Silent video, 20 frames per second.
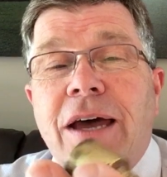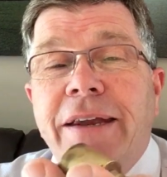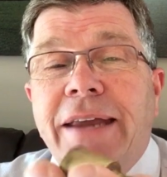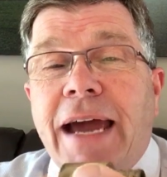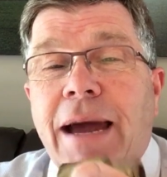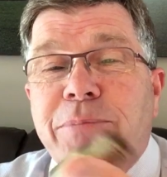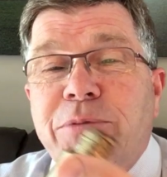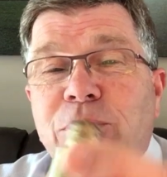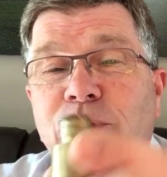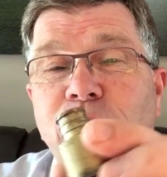
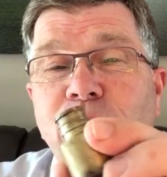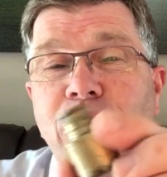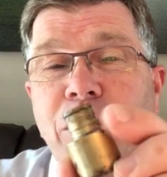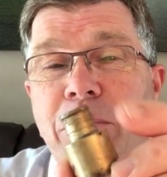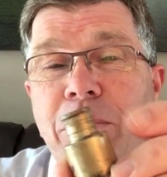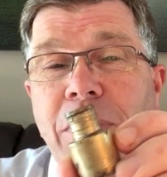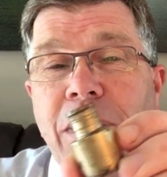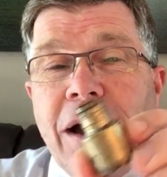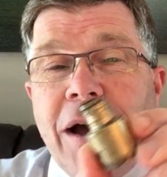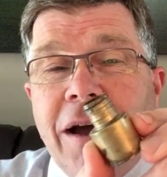adapts
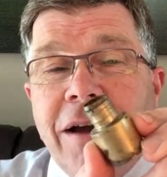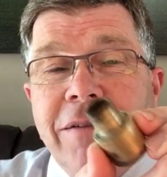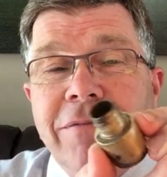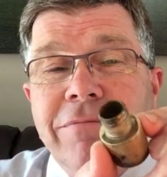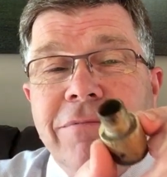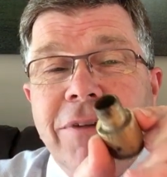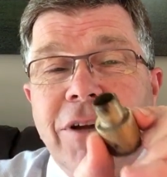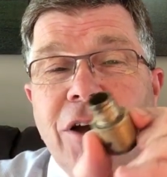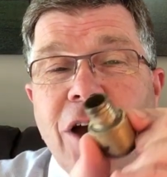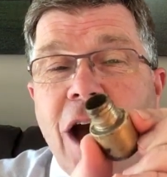from
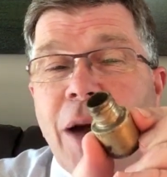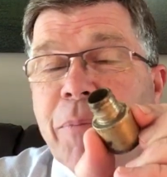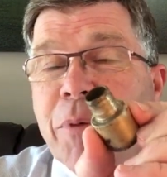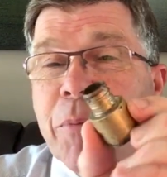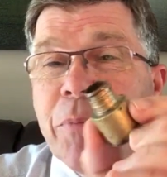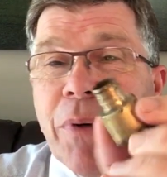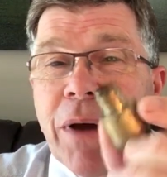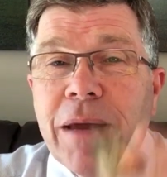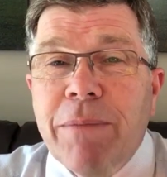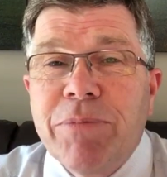copper
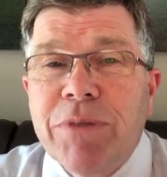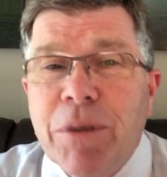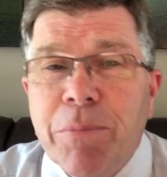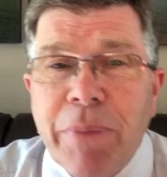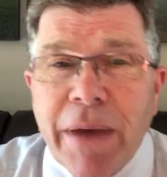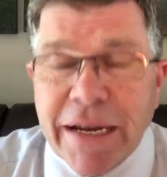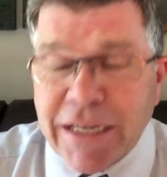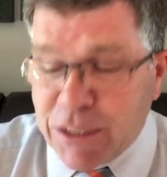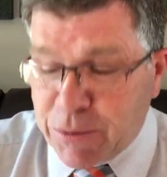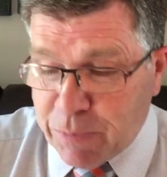pipe to
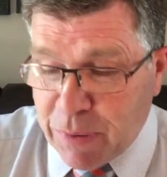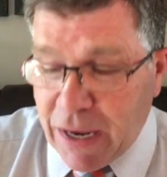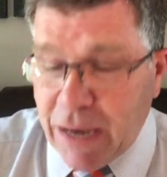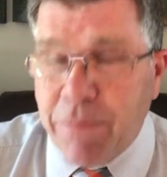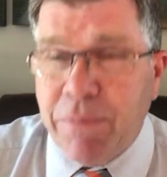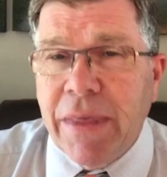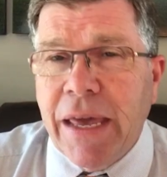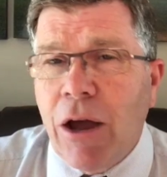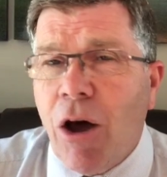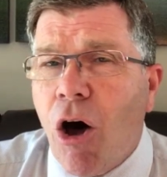PEX
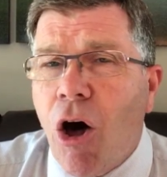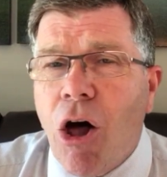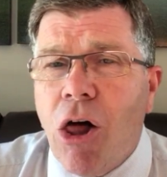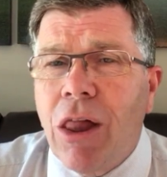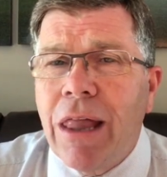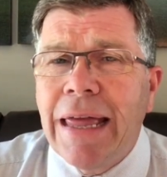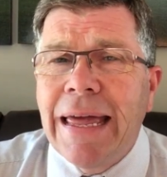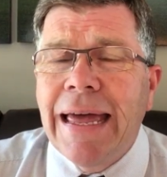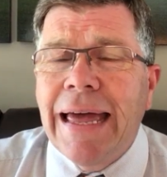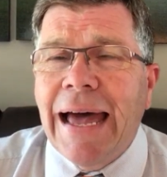pipe. They
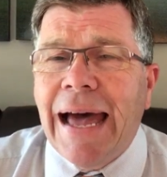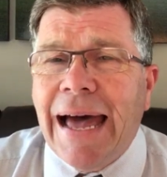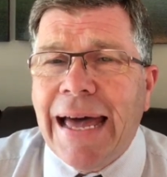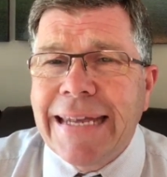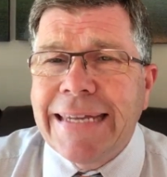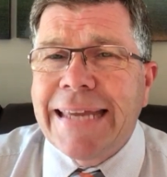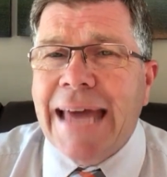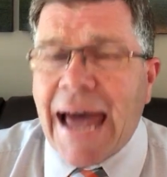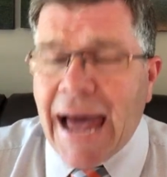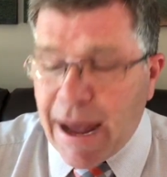all
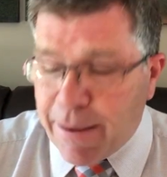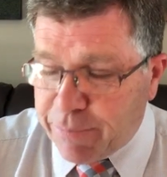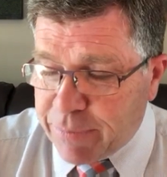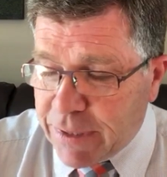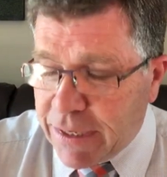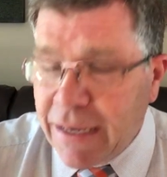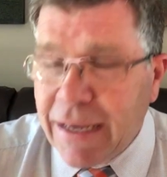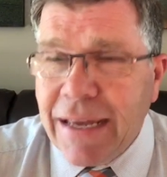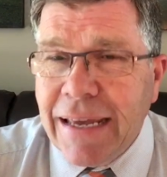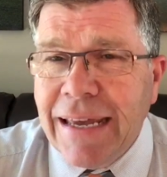adapt,
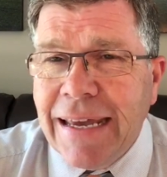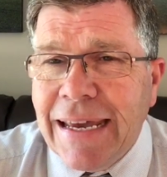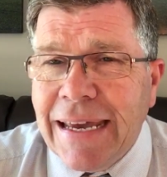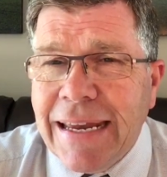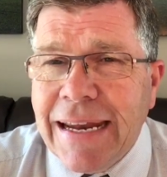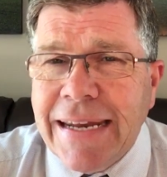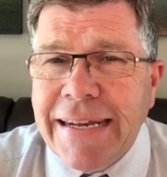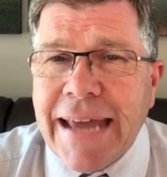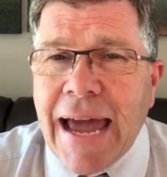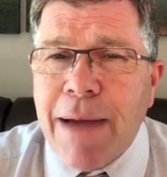and
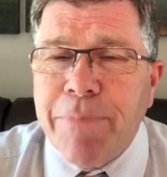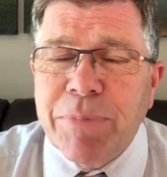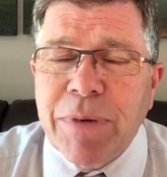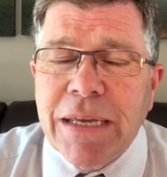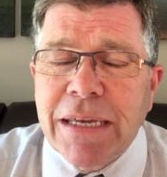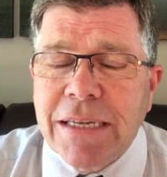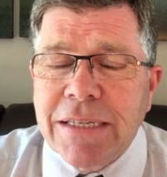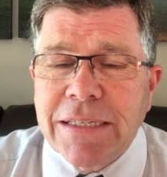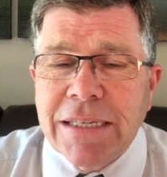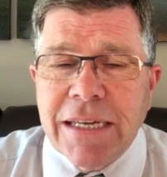
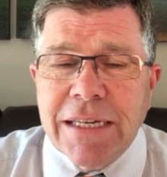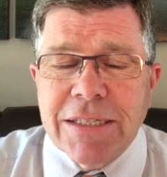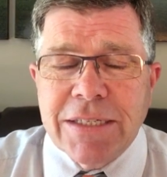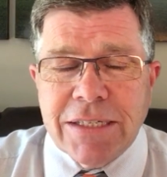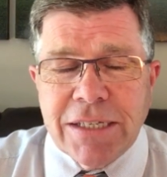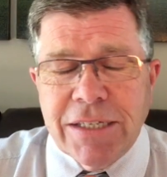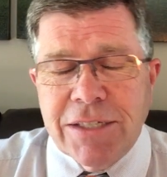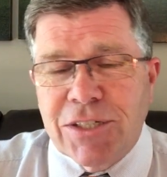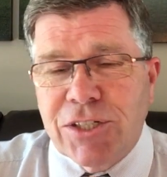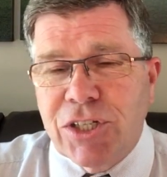adapting
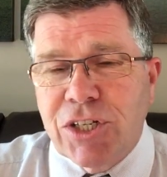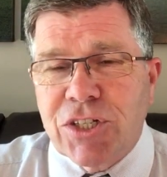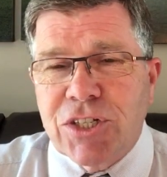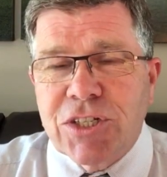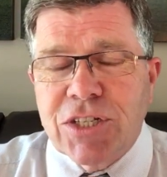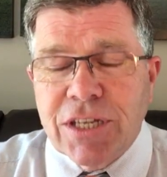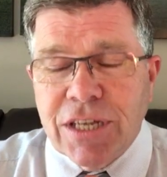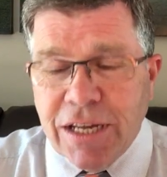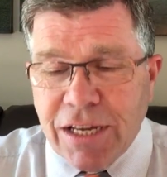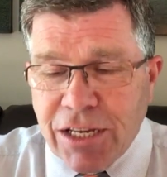is
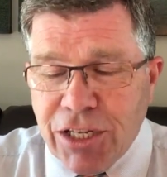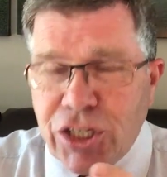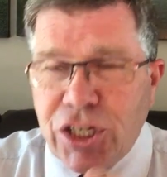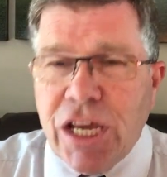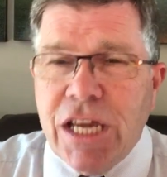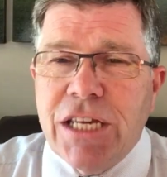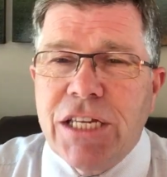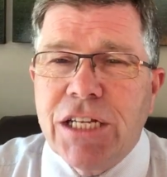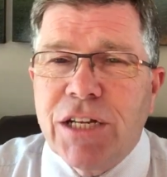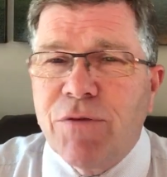just
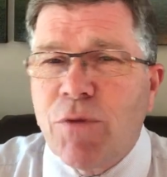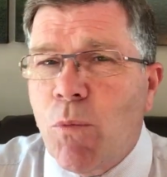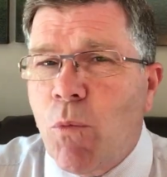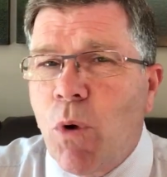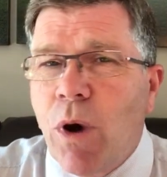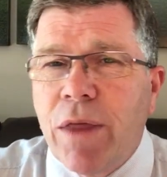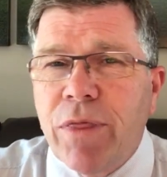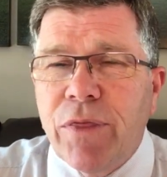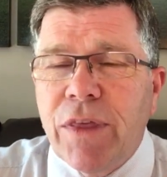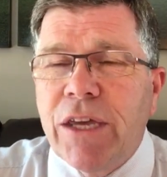changing from
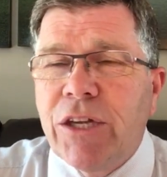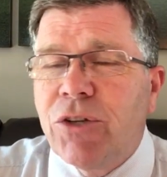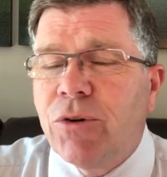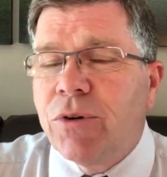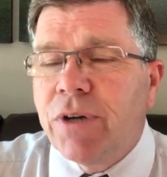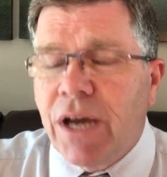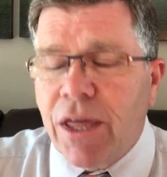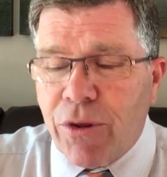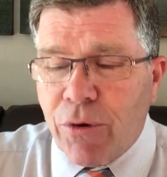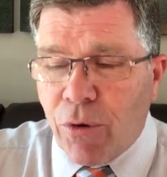one thing to
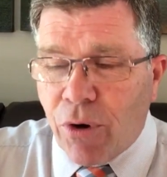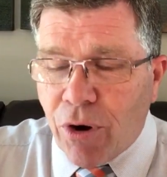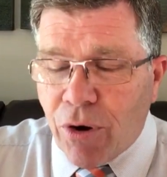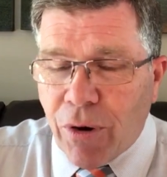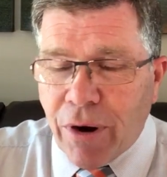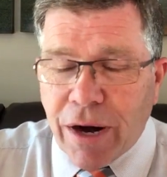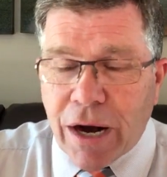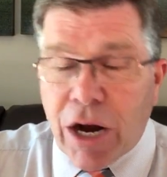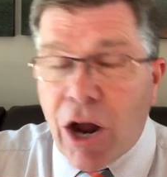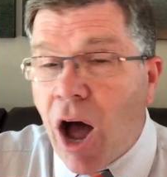another,
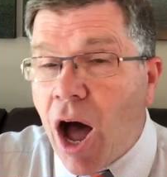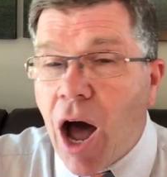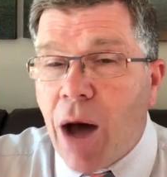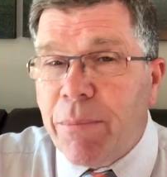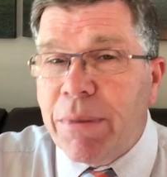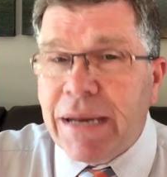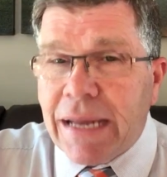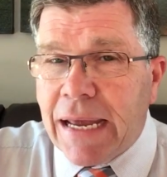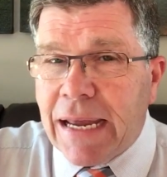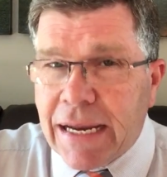or
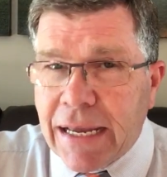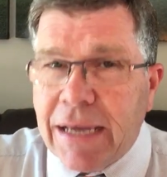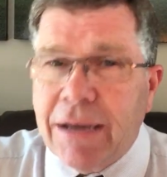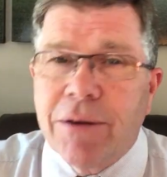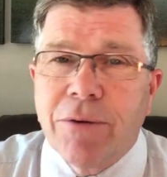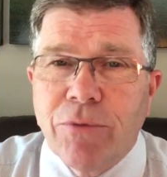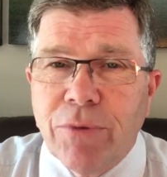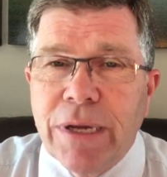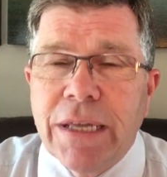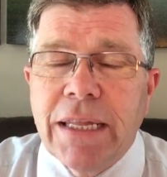accommodating
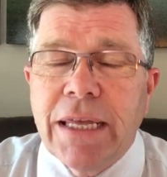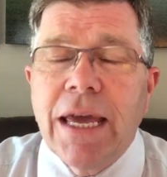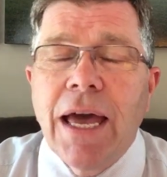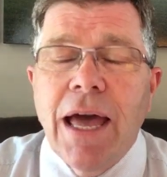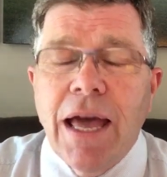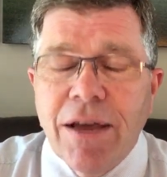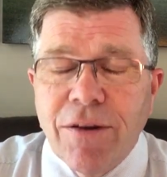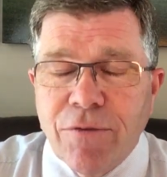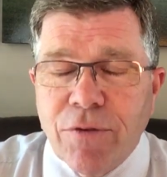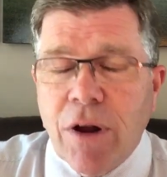really
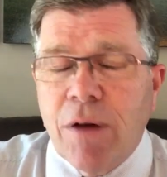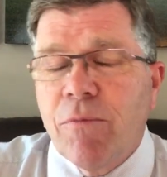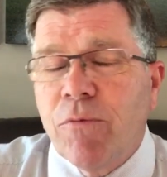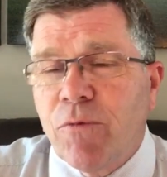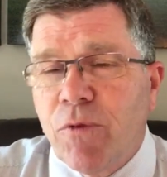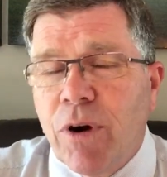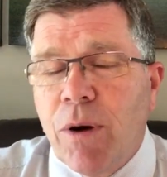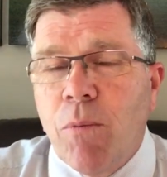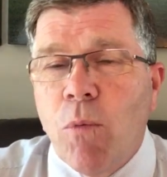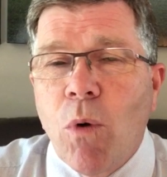
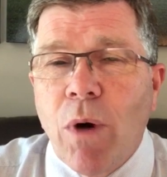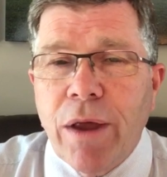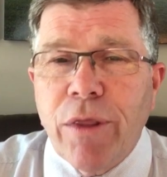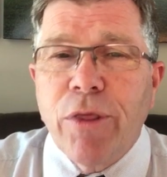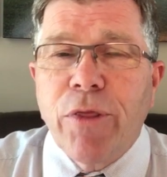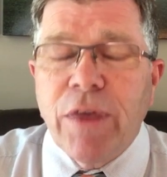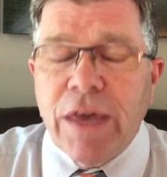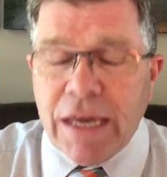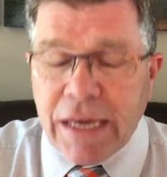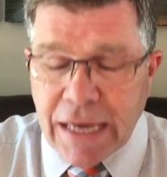from one
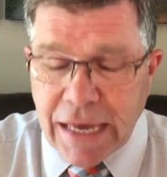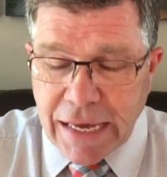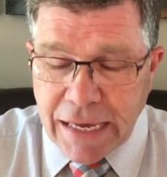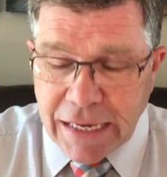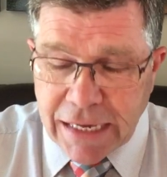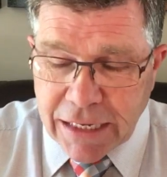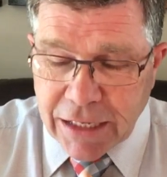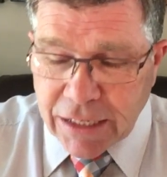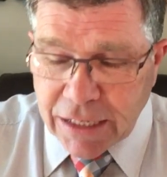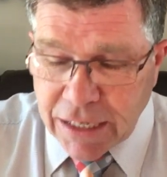thing
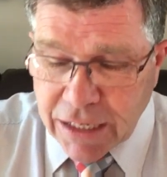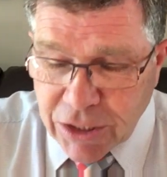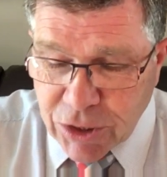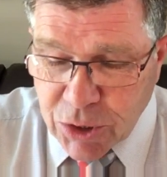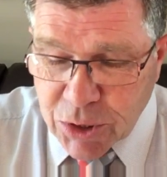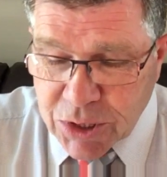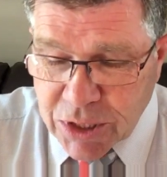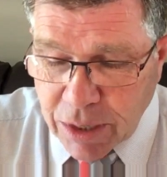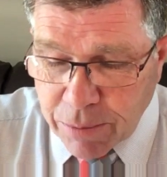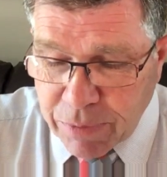
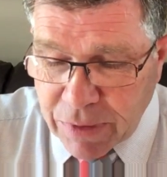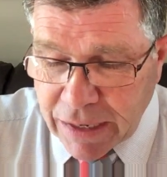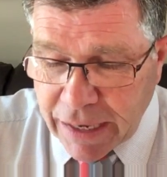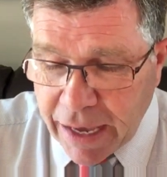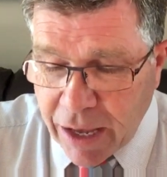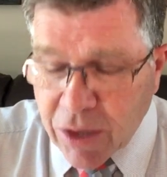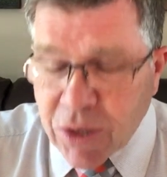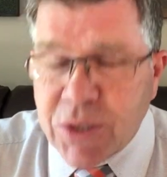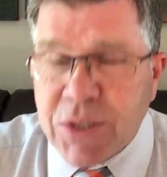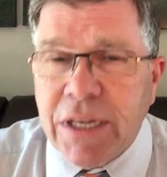into something
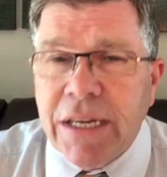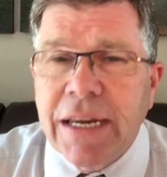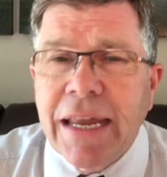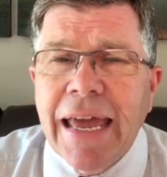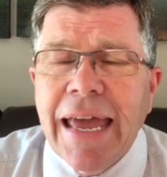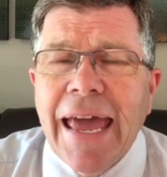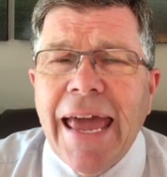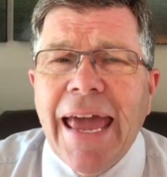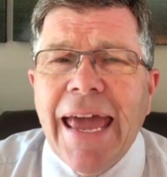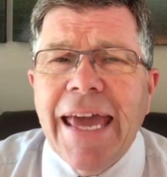else.
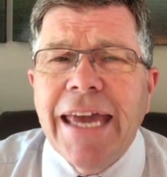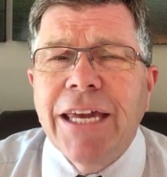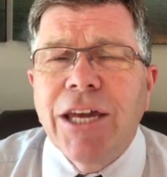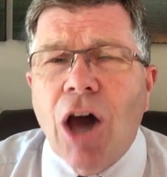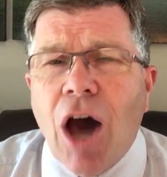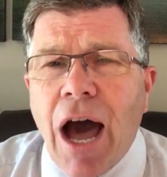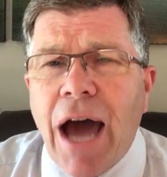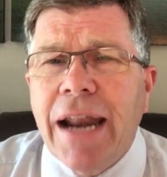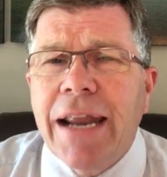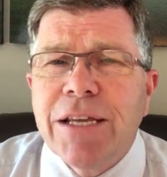And
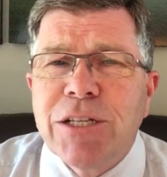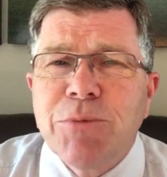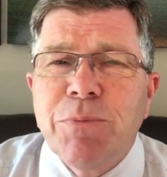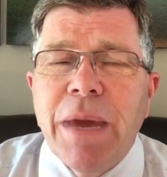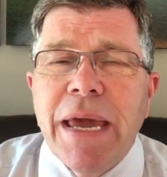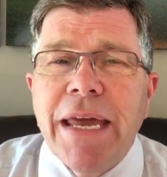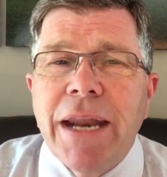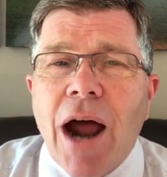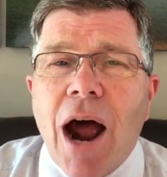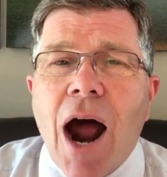God has
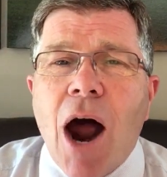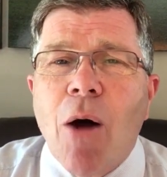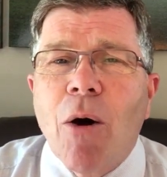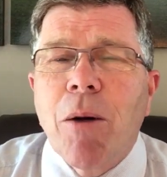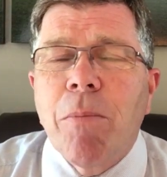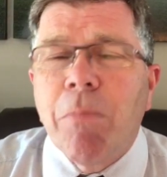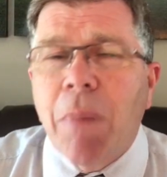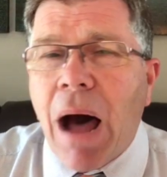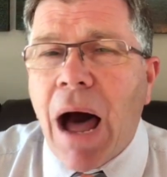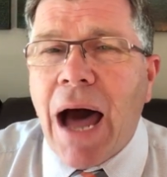made our
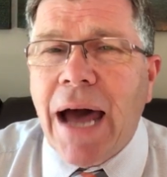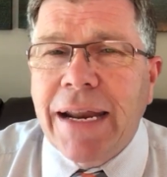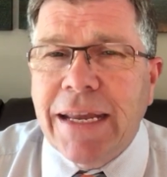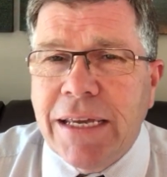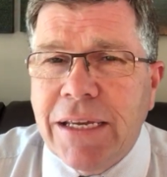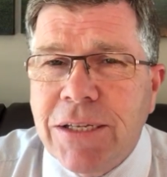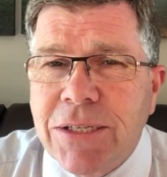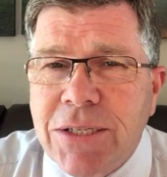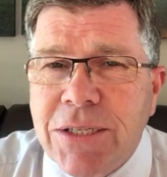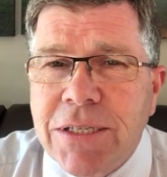
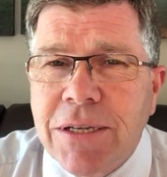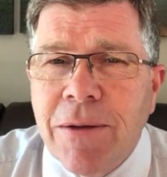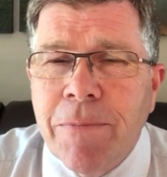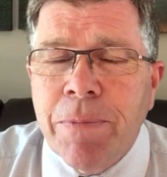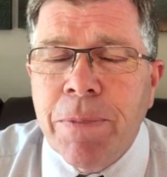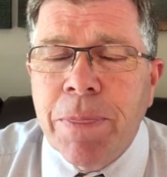bodies